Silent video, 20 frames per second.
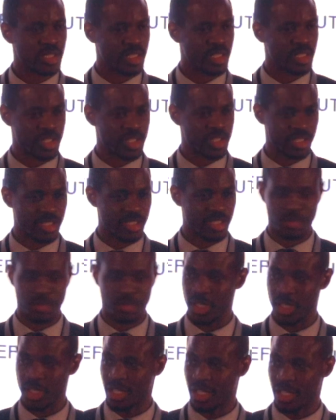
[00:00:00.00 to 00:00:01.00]
It's going to
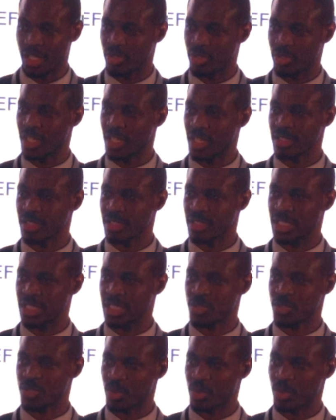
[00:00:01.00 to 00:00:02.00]
be 100,000,
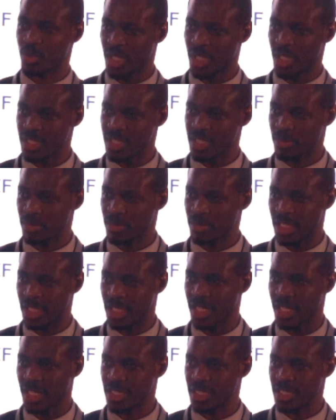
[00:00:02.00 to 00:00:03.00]
was what we estimated
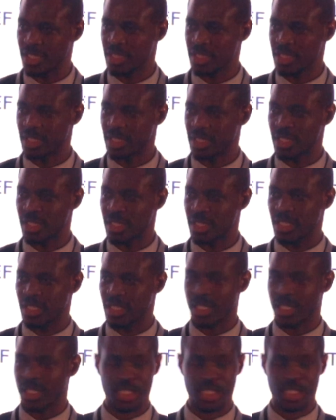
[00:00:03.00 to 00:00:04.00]
that.
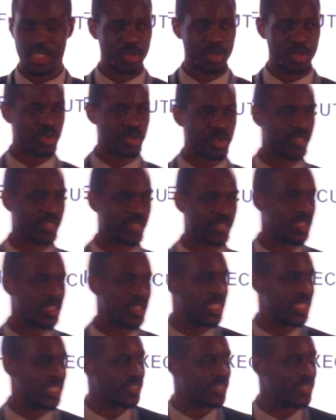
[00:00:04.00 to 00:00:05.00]
And you
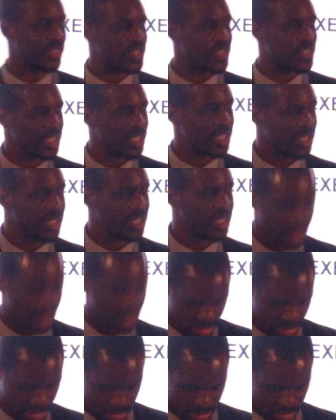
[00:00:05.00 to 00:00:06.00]
definitely have seen
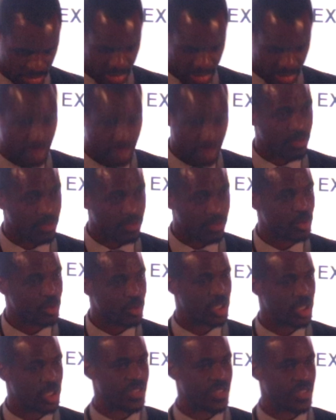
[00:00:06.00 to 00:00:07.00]
a few
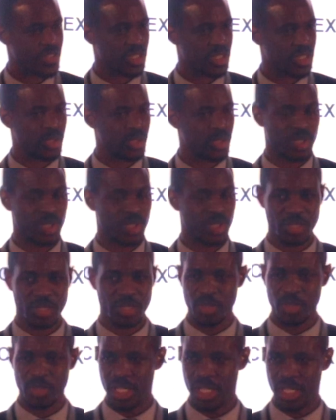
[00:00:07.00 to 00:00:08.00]
years ago that
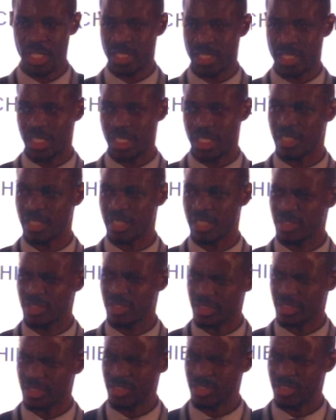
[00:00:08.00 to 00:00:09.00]
we had
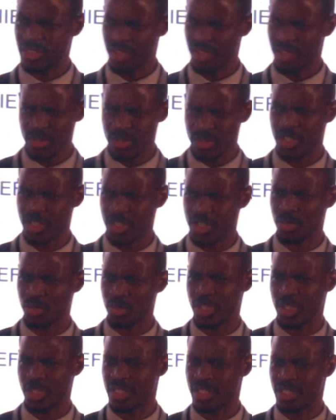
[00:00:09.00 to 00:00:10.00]
a drought
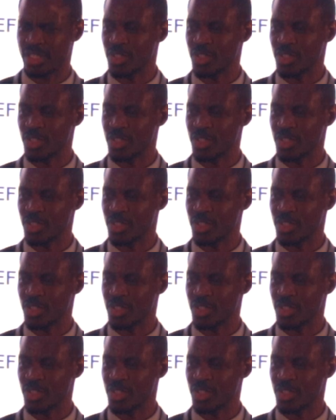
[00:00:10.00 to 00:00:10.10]
situation.